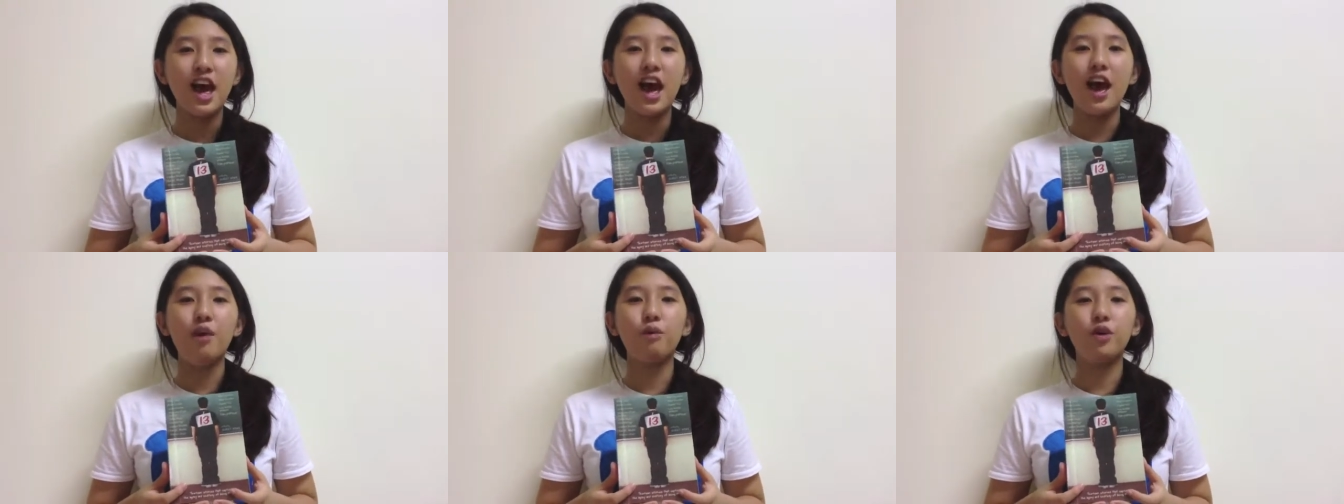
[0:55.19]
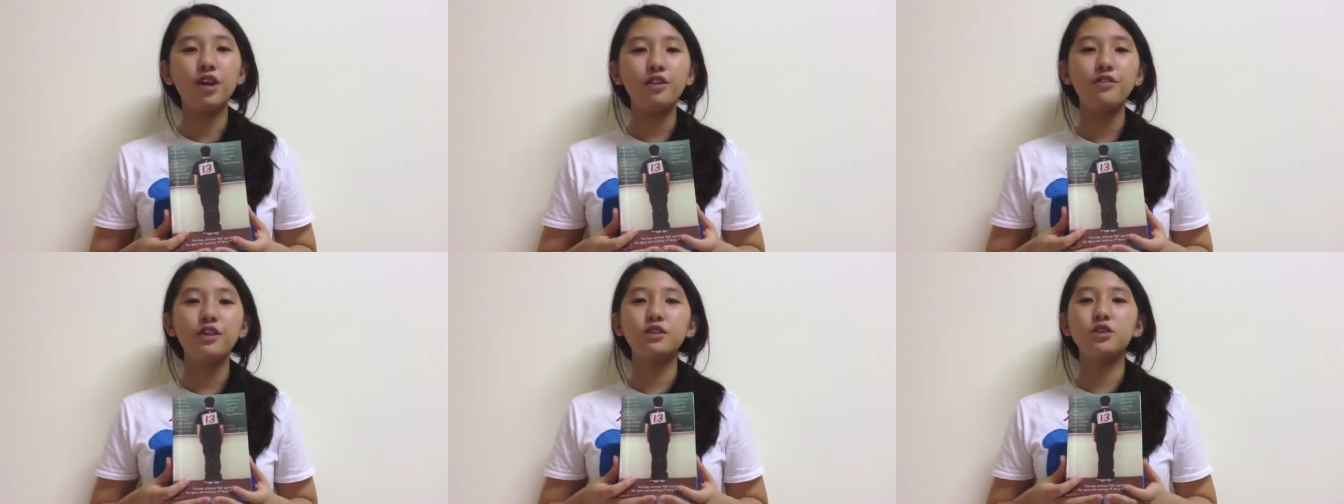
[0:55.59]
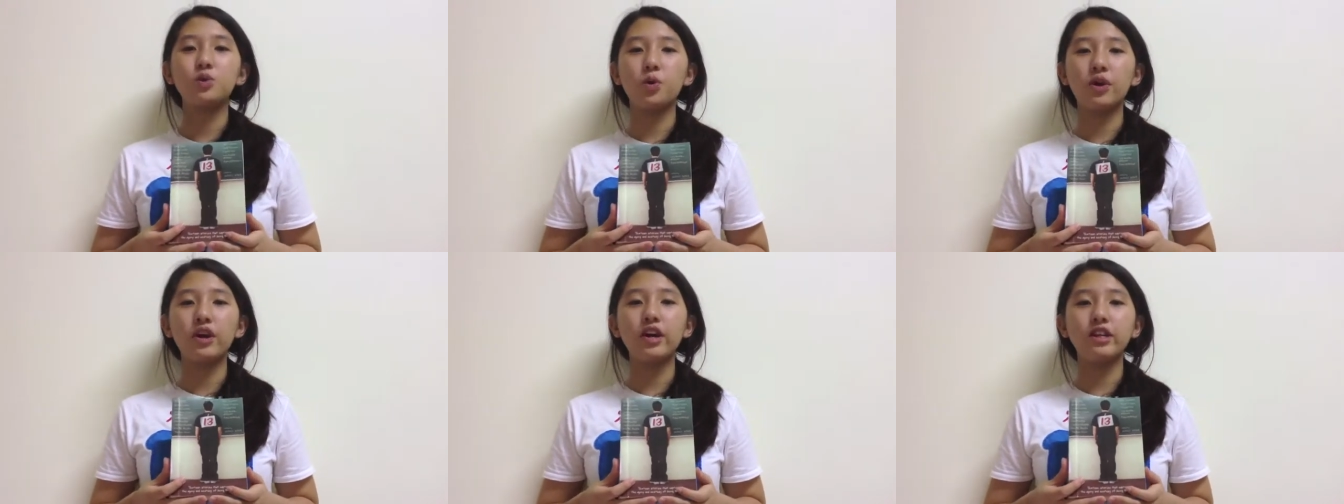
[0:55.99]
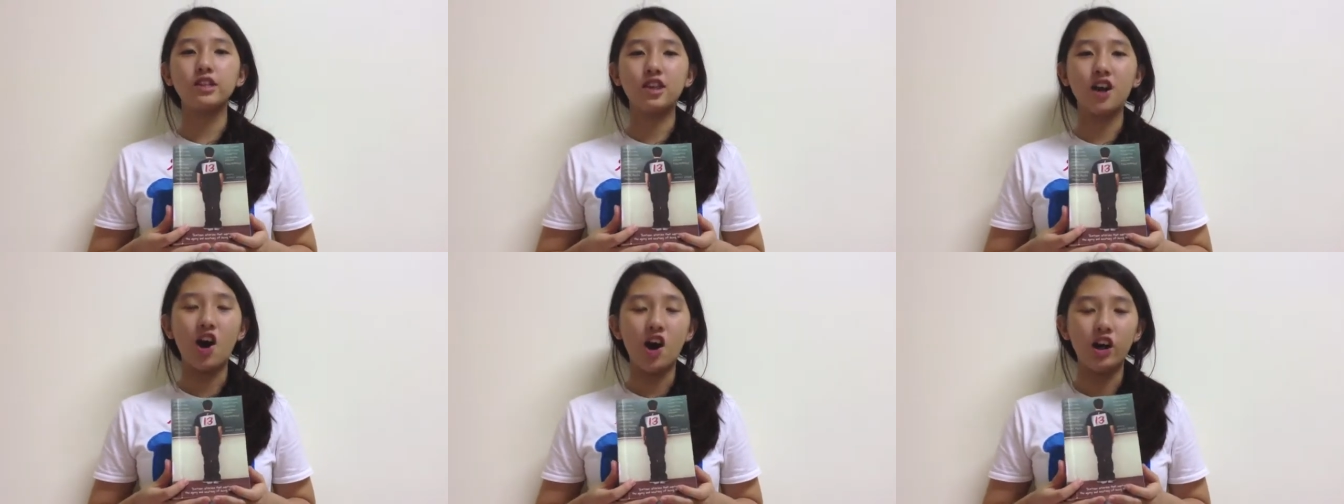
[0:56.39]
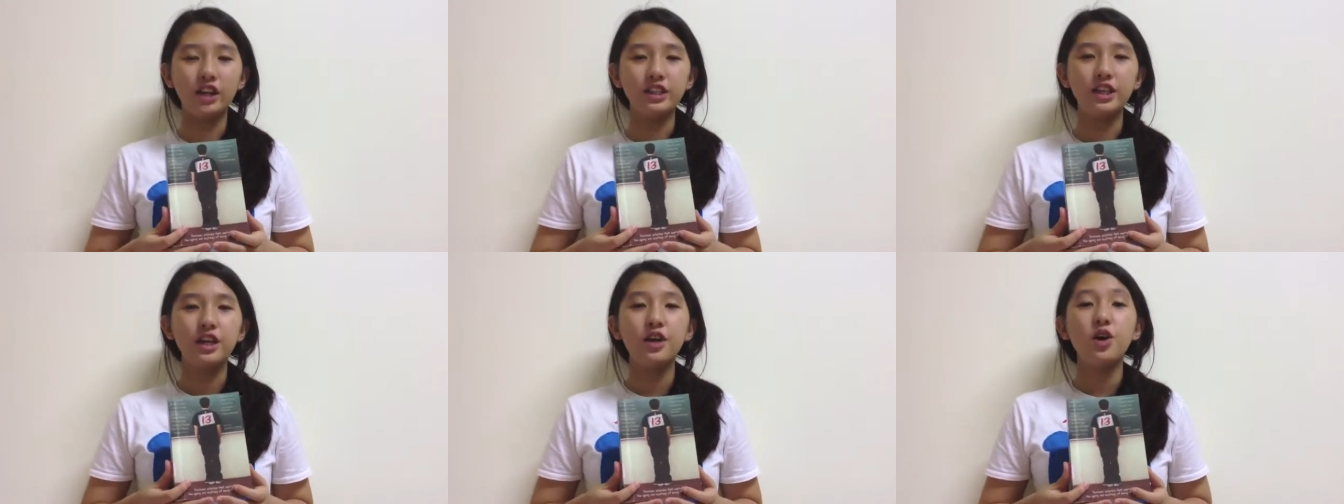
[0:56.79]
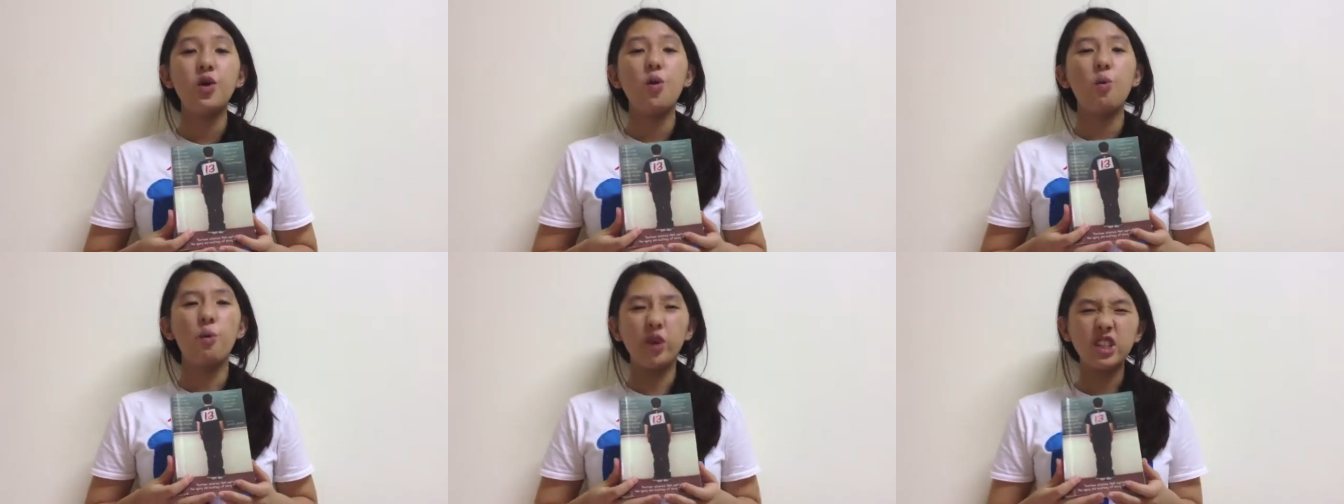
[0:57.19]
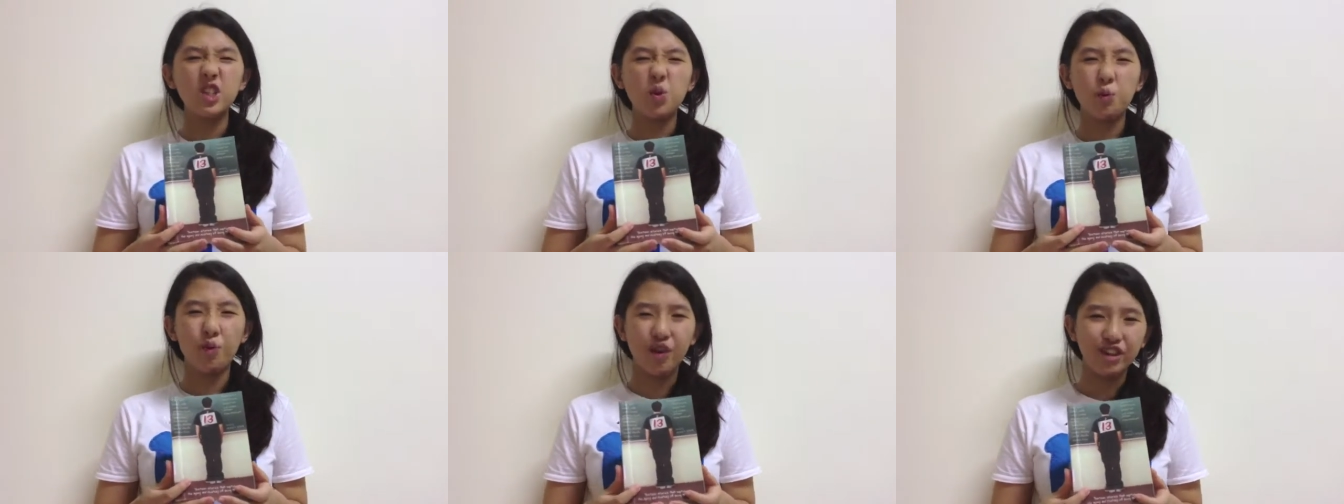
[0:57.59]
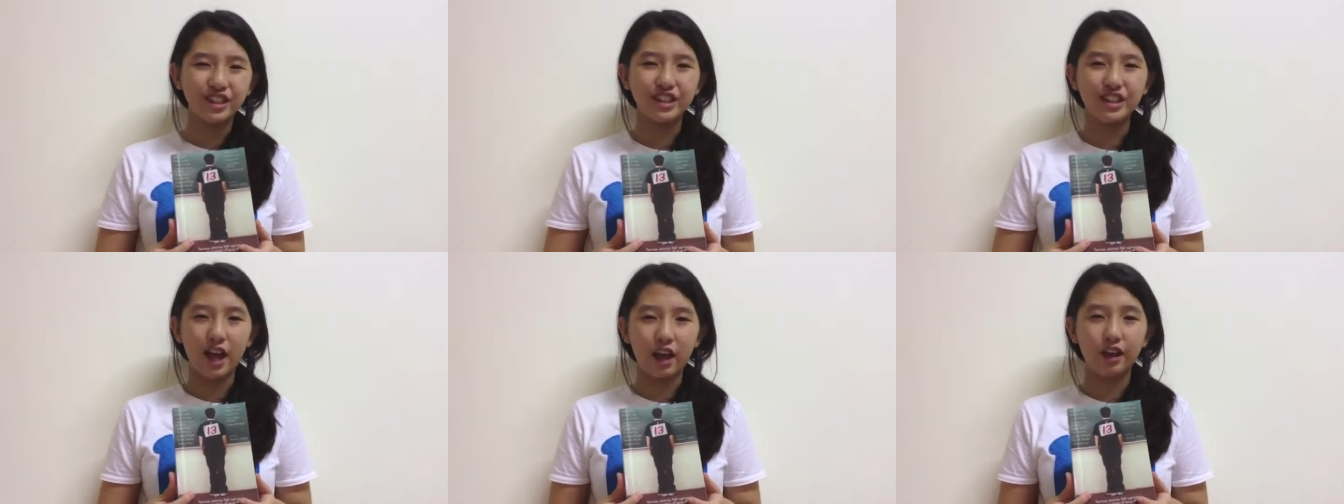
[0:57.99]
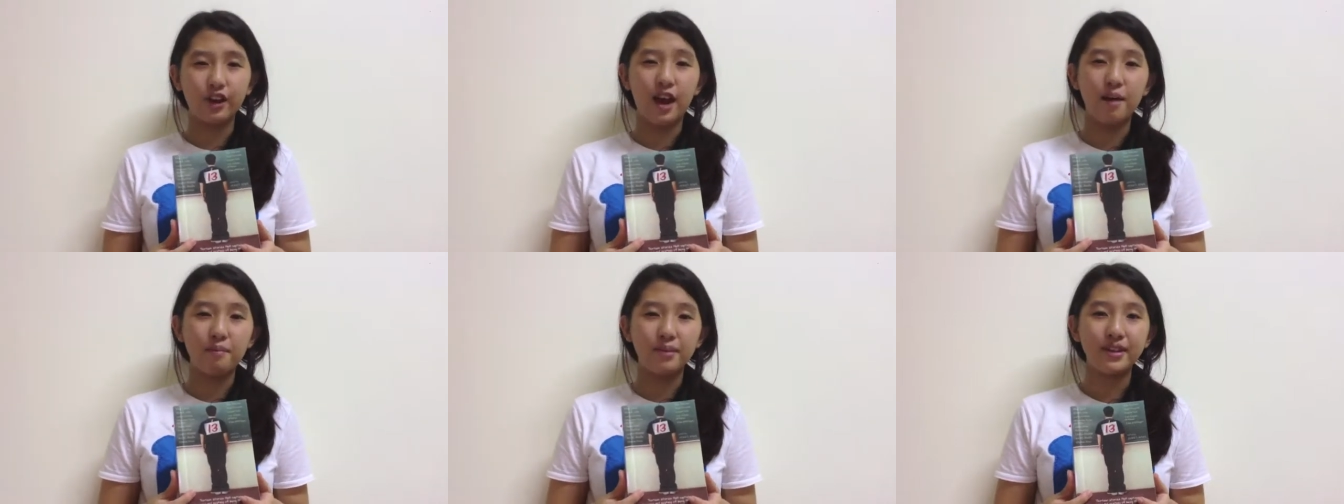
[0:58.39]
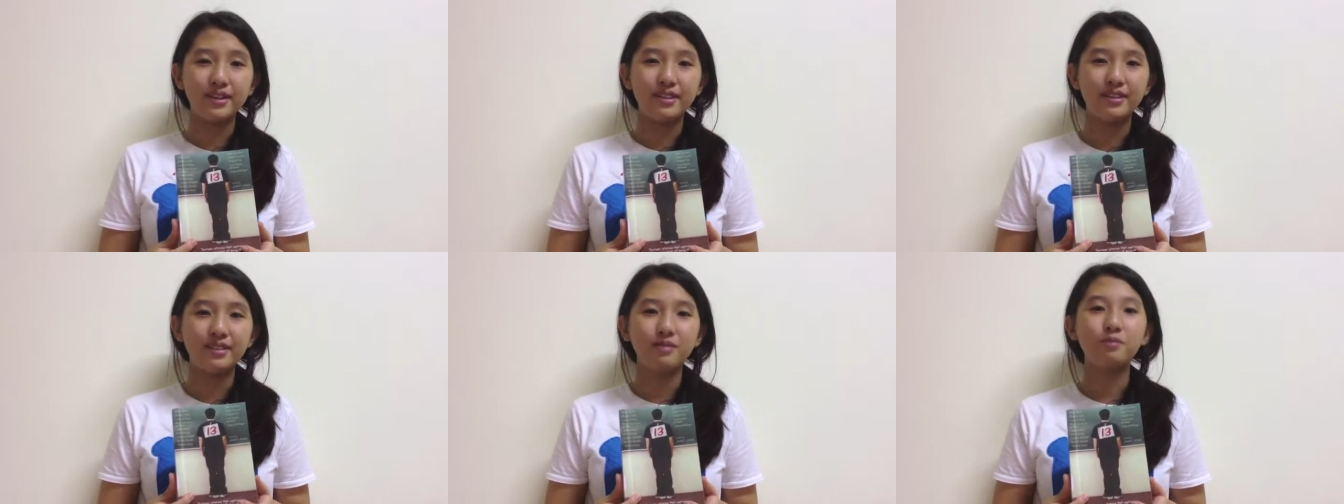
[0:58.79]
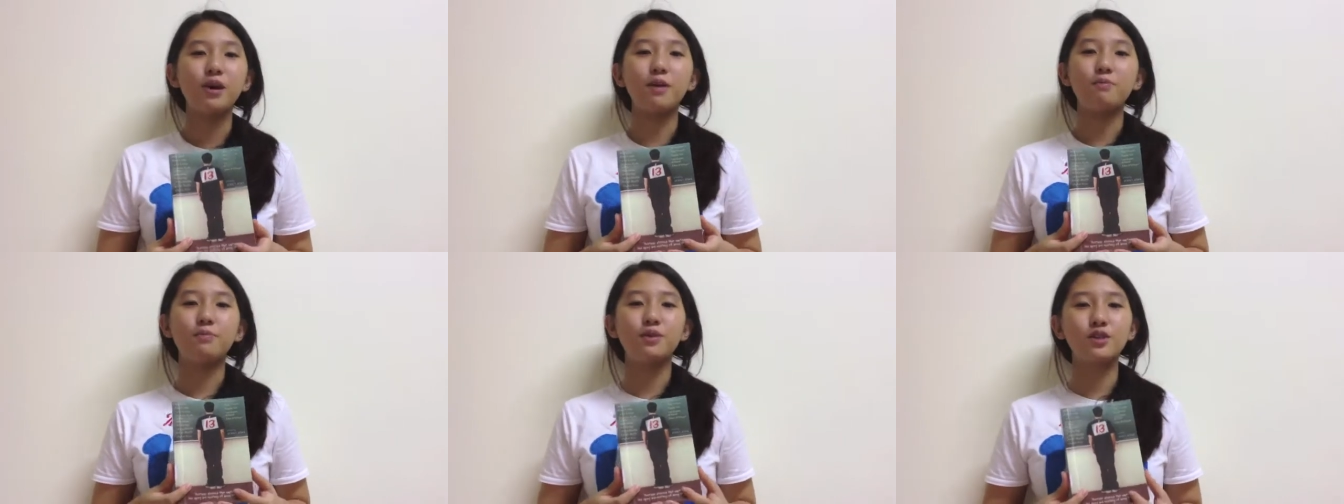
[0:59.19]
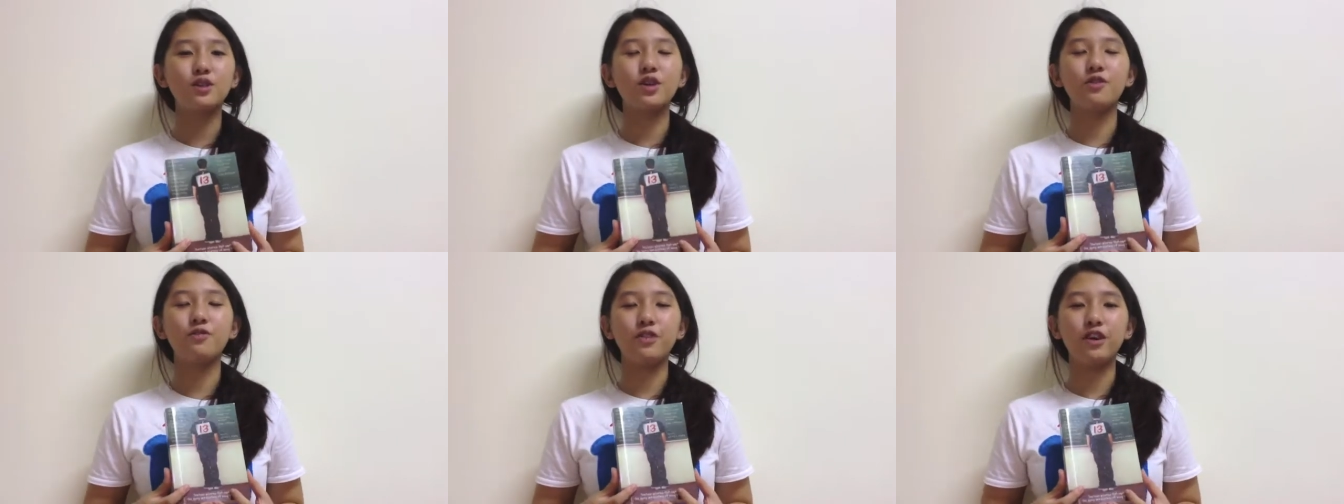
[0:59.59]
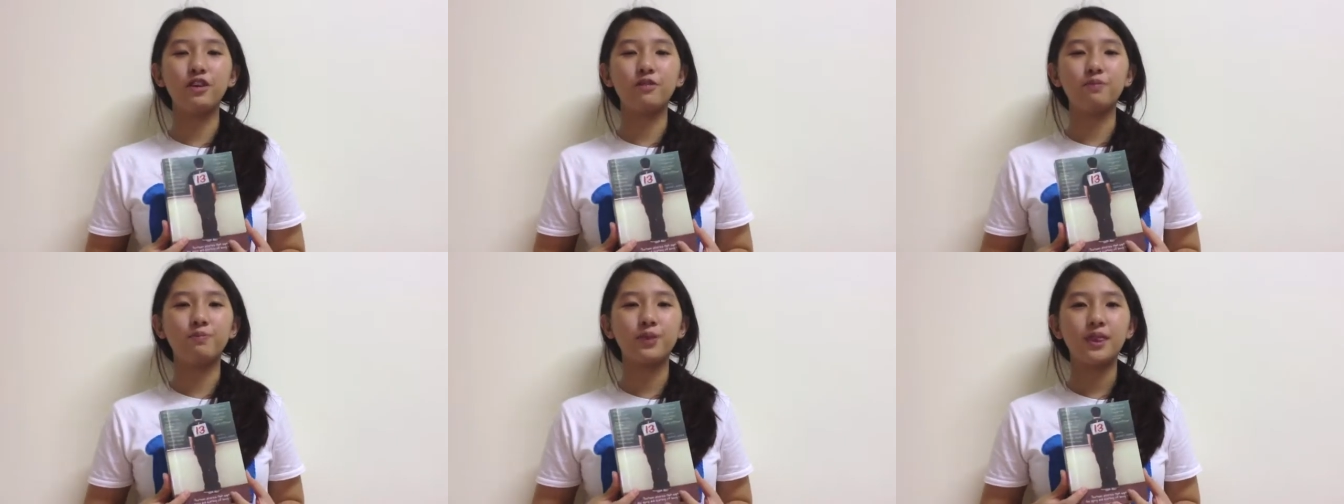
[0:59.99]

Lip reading: and one of the stories is called What's the Worst That Could Happen? By Bruce Cavill.